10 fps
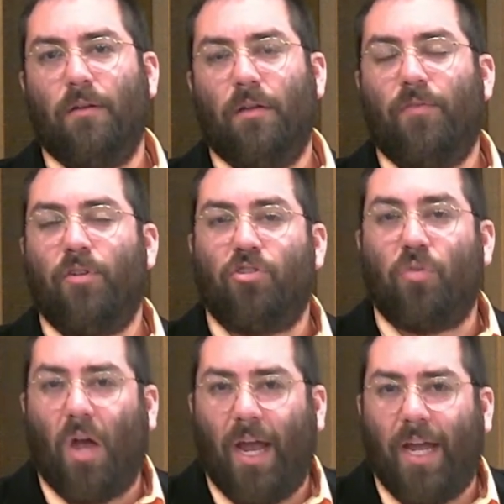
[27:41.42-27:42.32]
If you're
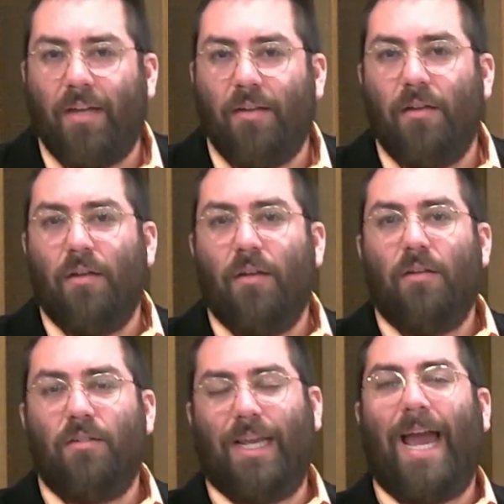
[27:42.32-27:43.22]
trying
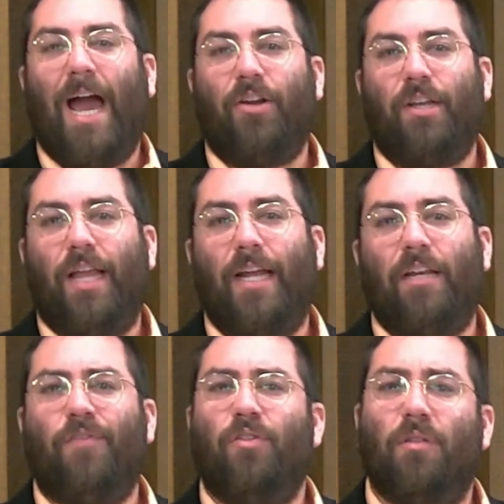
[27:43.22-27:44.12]
to calculate,
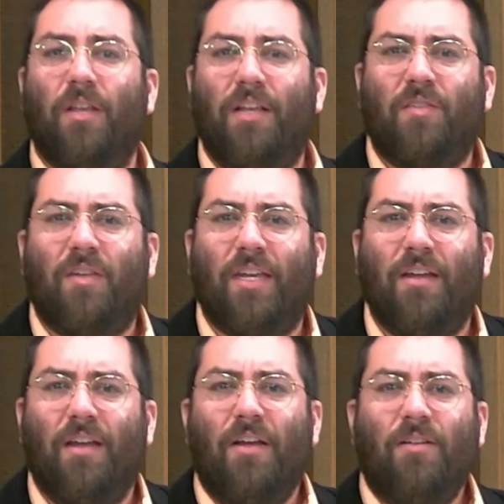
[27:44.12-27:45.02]
if you're listening
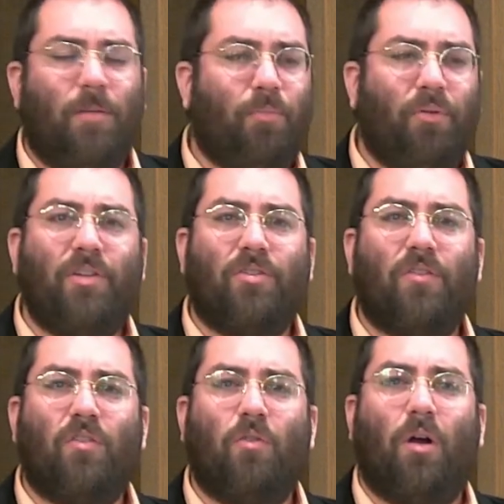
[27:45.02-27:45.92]
to
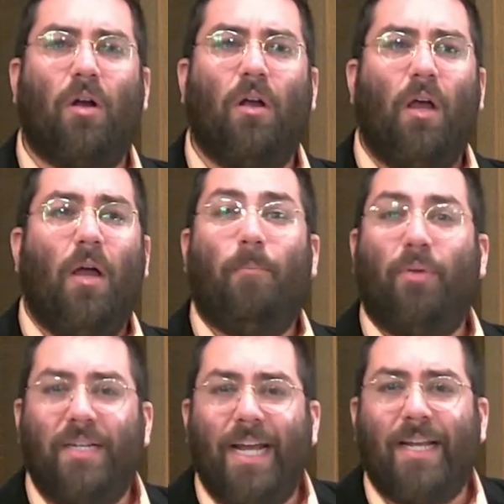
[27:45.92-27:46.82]
preachers who are
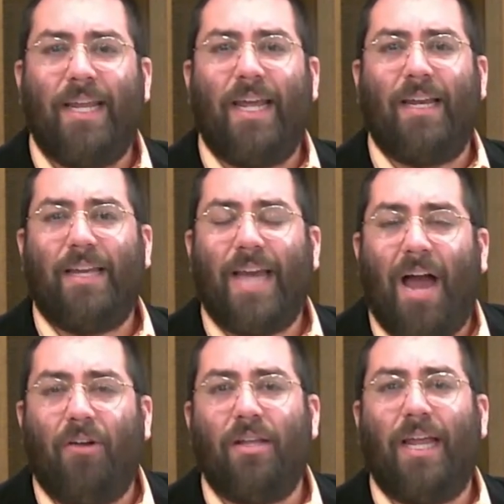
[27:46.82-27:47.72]
predicting and
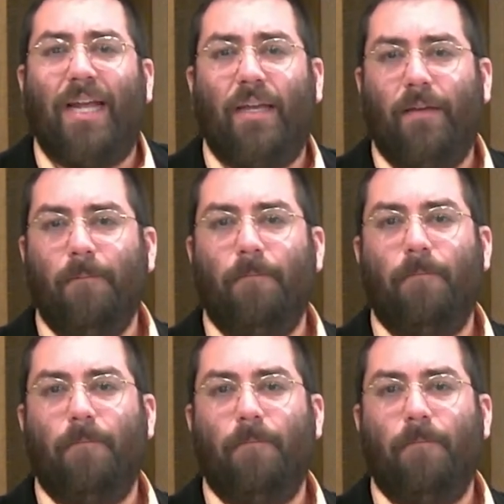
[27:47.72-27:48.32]
calculating,